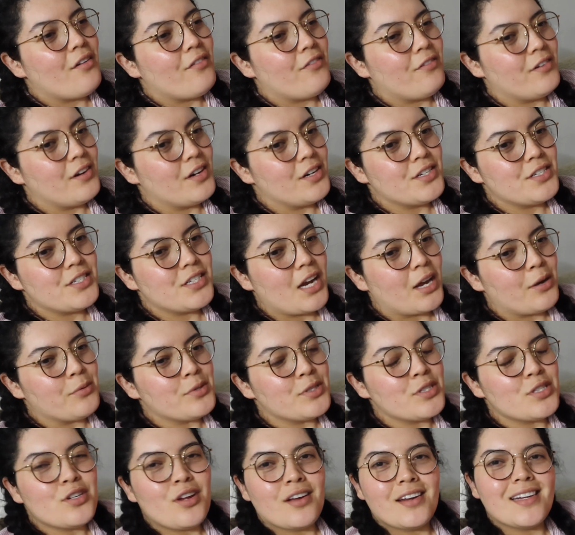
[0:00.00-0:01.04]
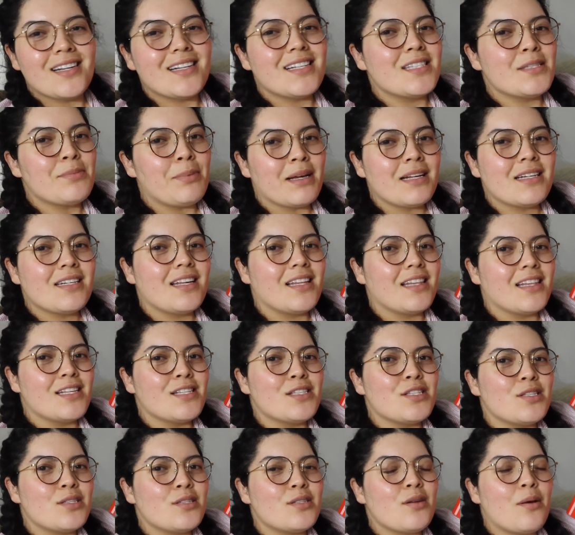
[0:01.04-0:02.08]
First, I was not expecting
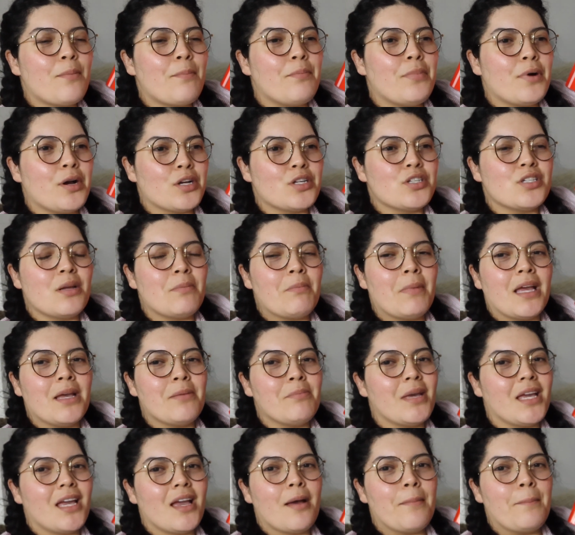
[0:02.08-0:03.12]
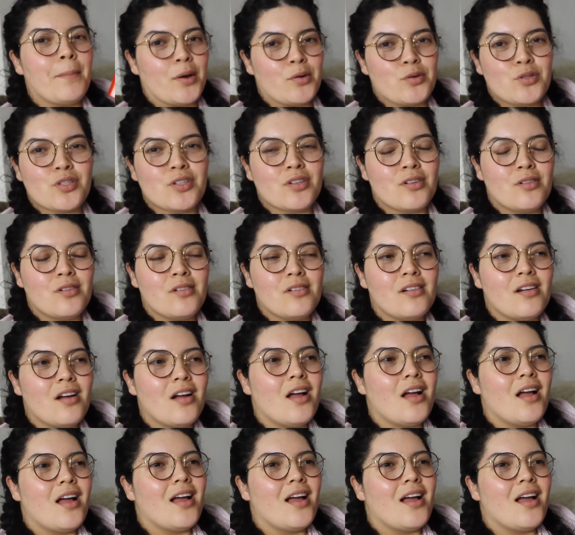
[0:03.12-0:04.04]
this book to make me emotional.